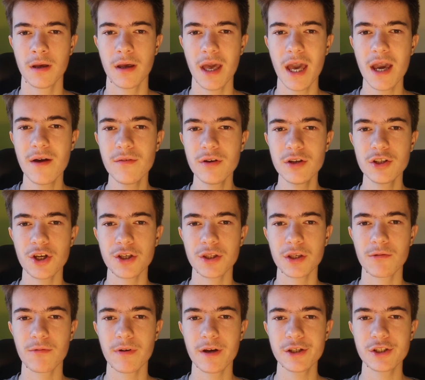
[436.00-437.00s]
Every
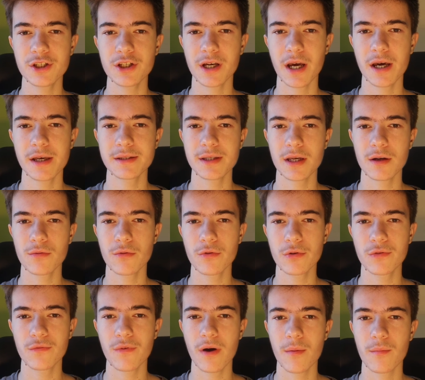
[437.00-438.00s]
generation has a
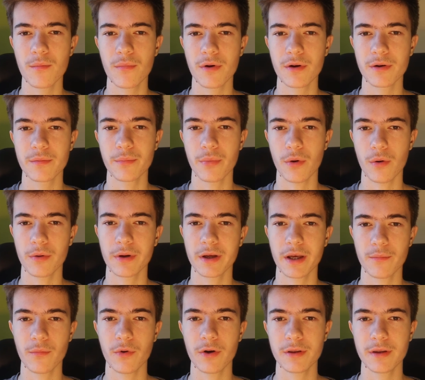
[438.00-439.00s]
Route 1 bird
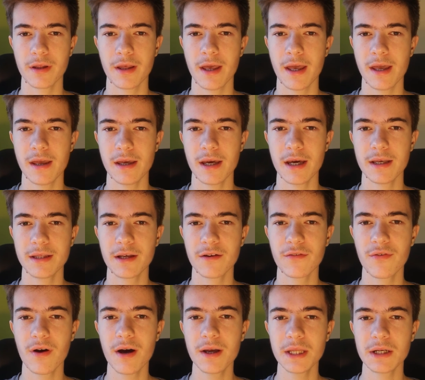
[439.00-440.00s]
Pokemon, and their
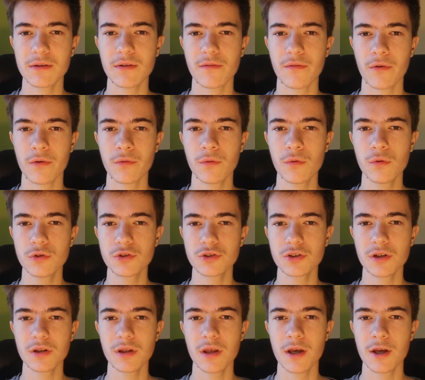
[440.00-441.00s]
final
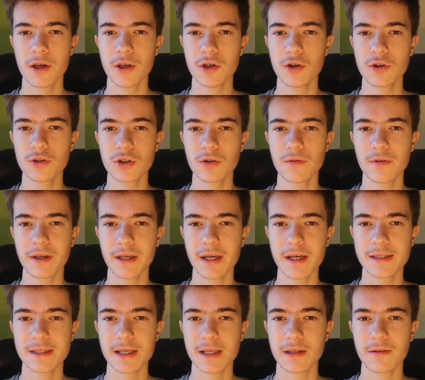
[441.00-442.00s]
evolution usually
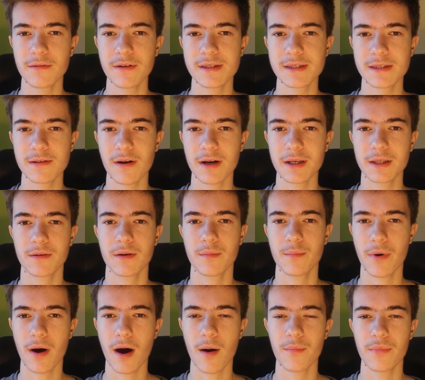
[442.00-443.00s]
gets at least slightly
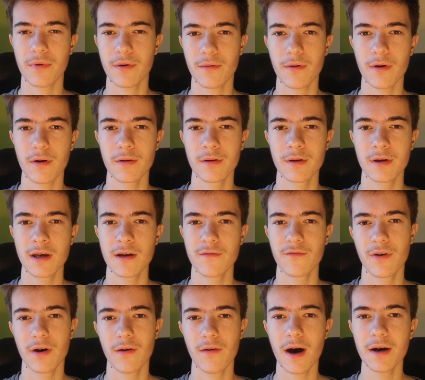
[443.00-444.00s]
popular,
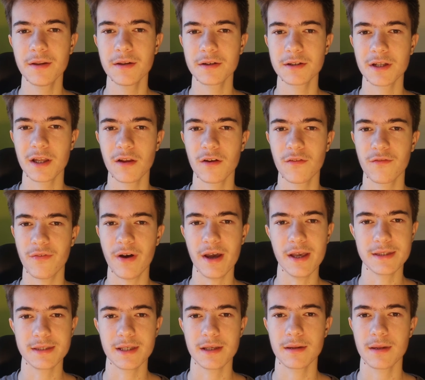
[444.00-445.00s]
well other than a
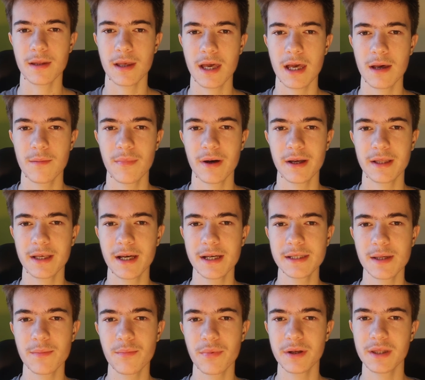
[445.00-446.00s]
Pheasant, but it
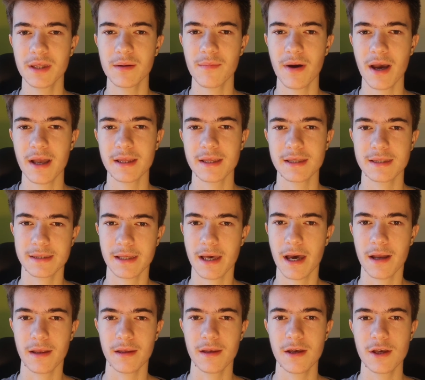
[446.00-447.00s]
has a pretty bad
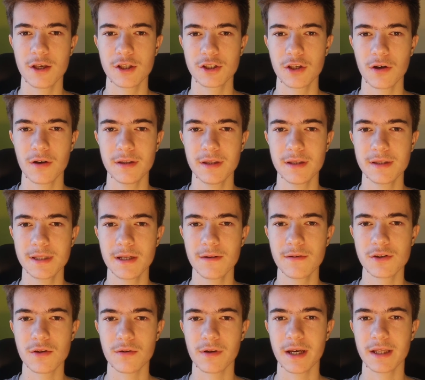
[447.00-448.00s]
design, so it
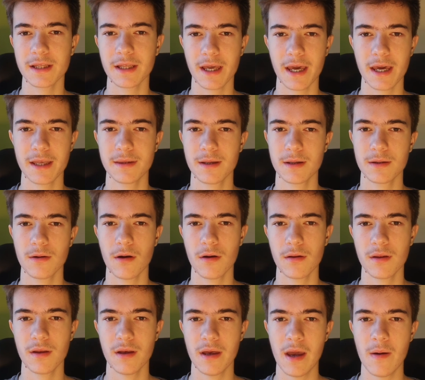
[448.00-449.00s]
deserves to get hated on.
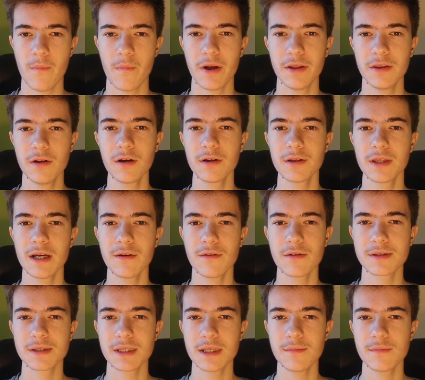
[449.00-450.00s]
But Noctowl
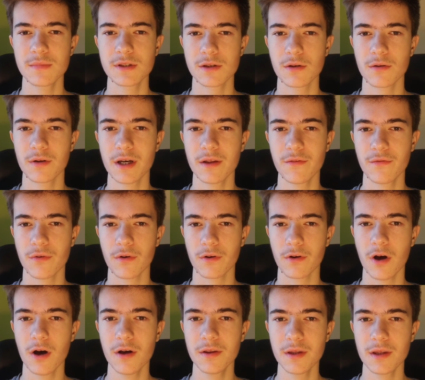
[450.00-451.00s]
seems to get
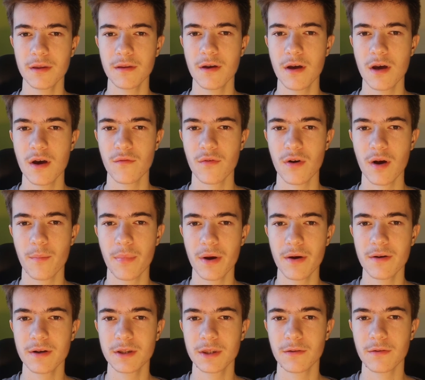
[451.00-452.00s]
forgotten for
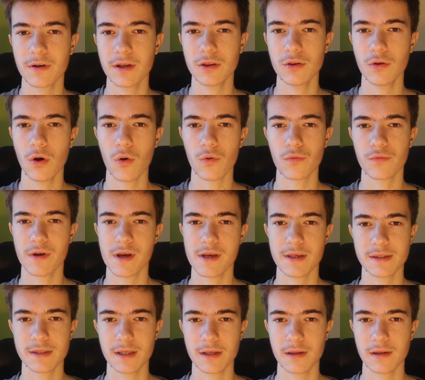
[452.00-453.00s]
apparently no
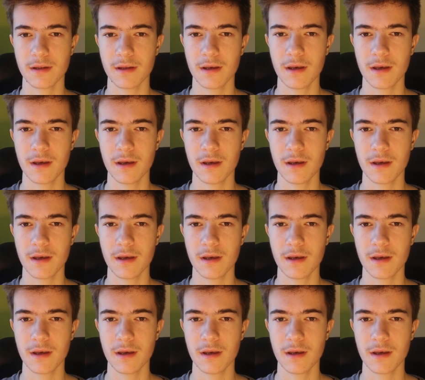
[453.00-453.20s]
reason.